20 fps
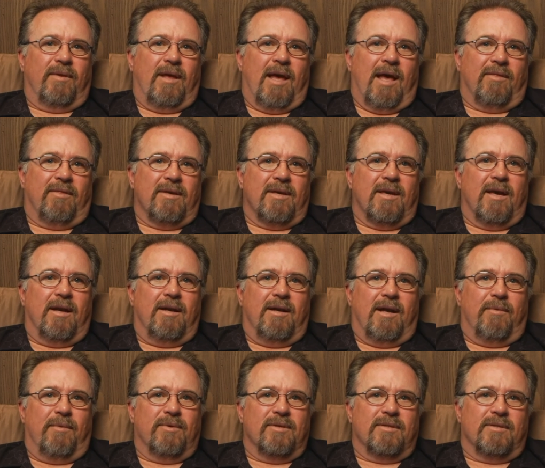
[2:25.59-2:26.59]
At the end,
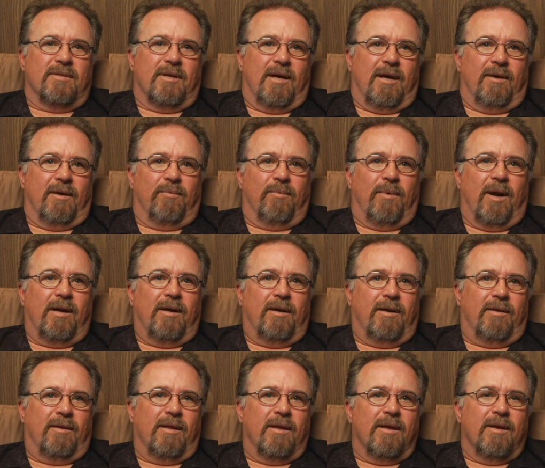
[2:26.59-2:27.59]
I was
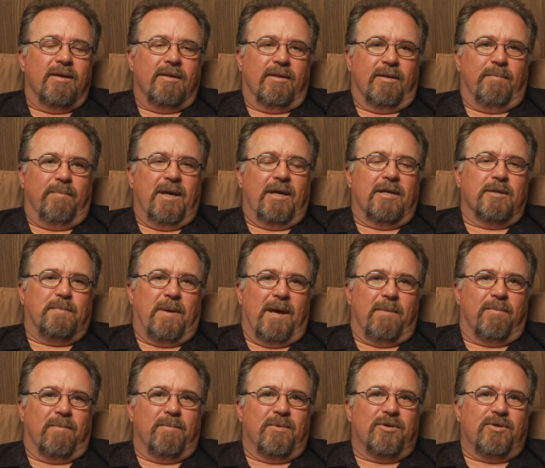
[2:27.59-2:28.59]
running the biggest
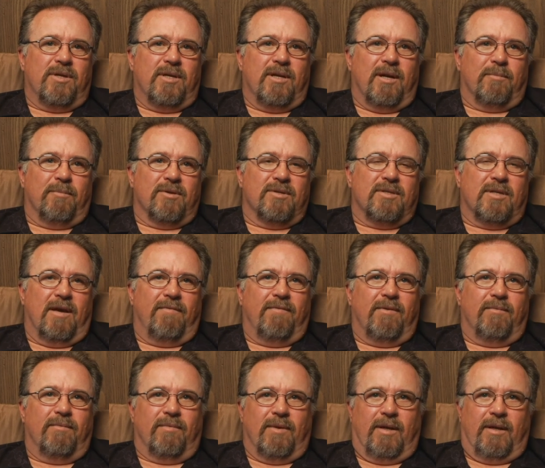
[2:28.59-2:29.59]
paper machine, number
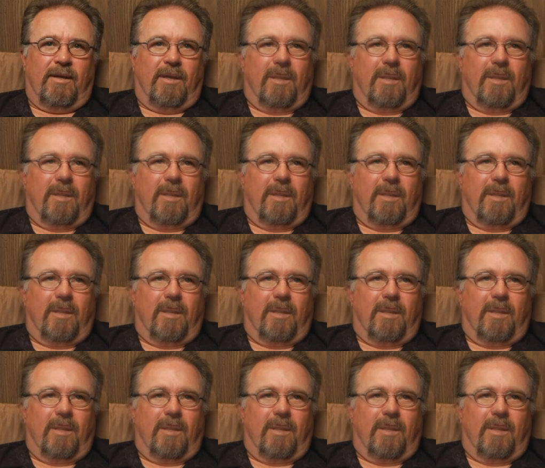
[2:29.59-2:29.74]
7.